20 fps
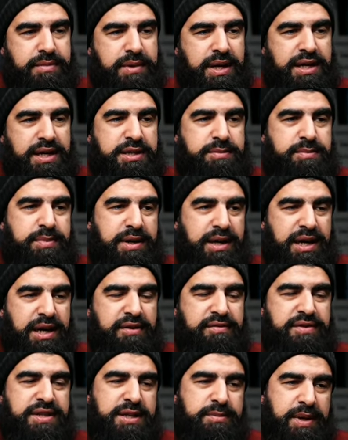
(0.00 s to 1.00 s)
And it's,
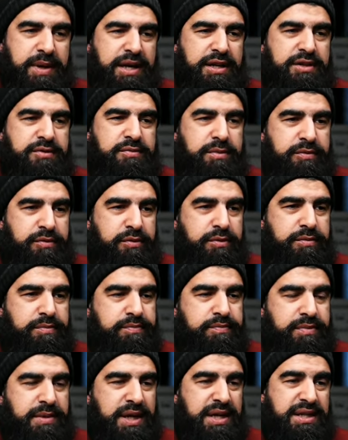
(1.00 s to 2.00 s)
Hanafi says better before.
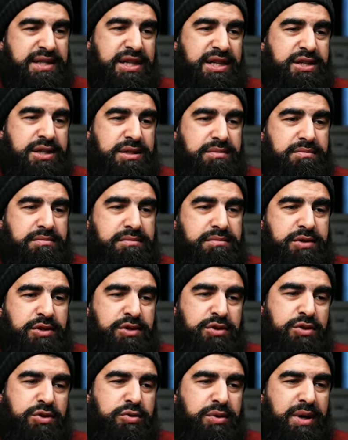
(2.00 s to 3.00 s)
And it's actually, you
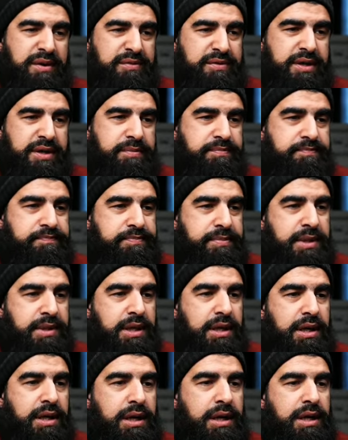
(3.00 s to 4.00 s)
don't do it after.
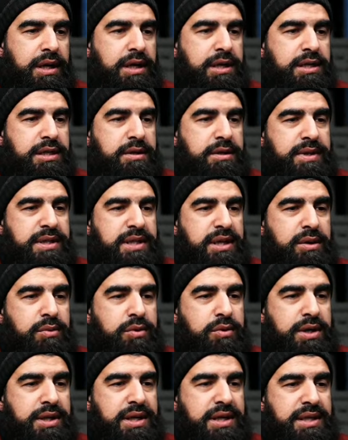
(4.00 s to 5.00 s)
Sometimes at
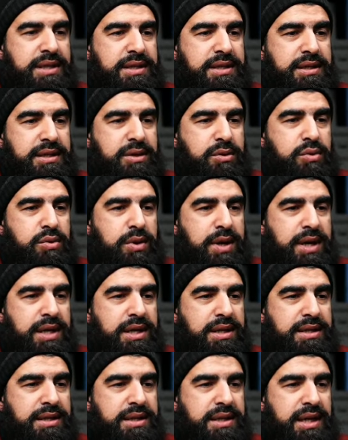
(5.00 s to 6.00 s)
work it's
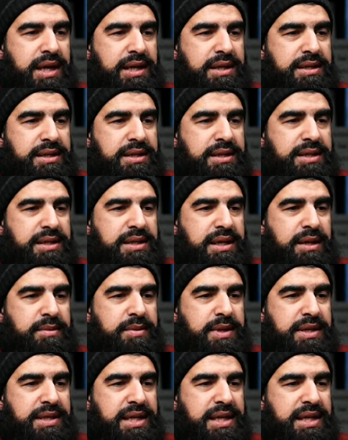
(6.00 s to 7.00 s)
quiet. At these
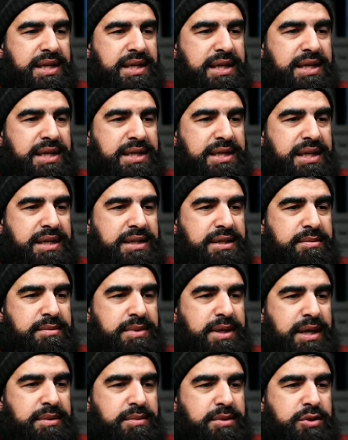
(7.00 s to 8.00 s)
times I take it easy and
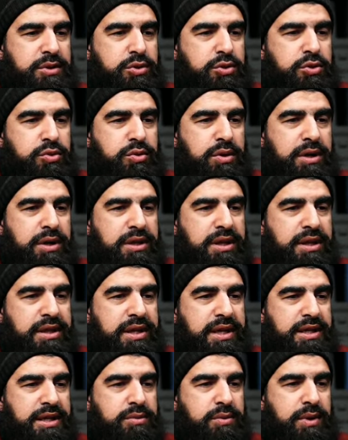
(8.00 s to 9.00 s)
sometimes do other
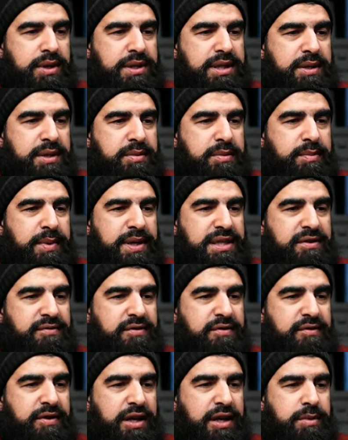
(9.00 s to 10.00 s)
things whilst keeping
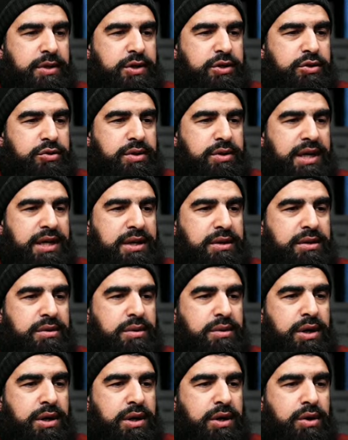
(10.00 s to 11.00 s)
myself available. Should
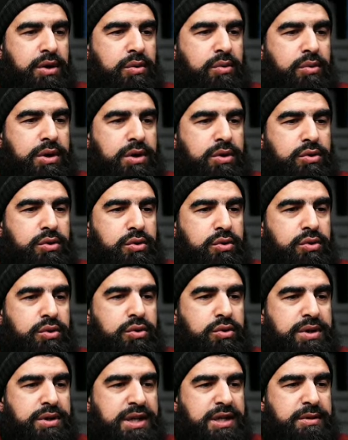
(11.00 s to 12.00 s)
anyone call
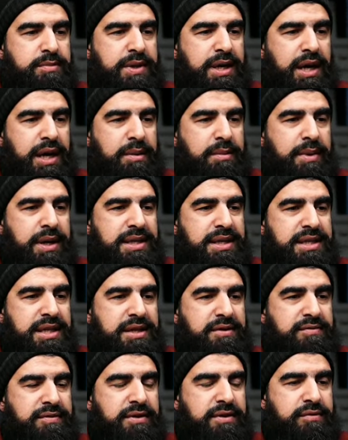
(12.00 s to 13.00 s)
or need me, am I
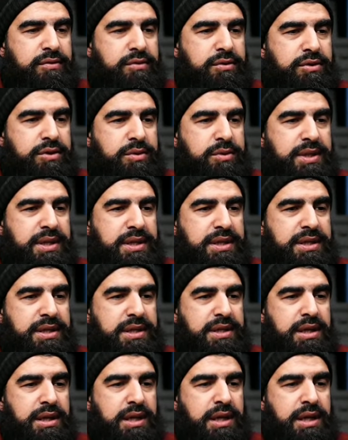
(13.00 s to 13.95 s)
sinful for doing this?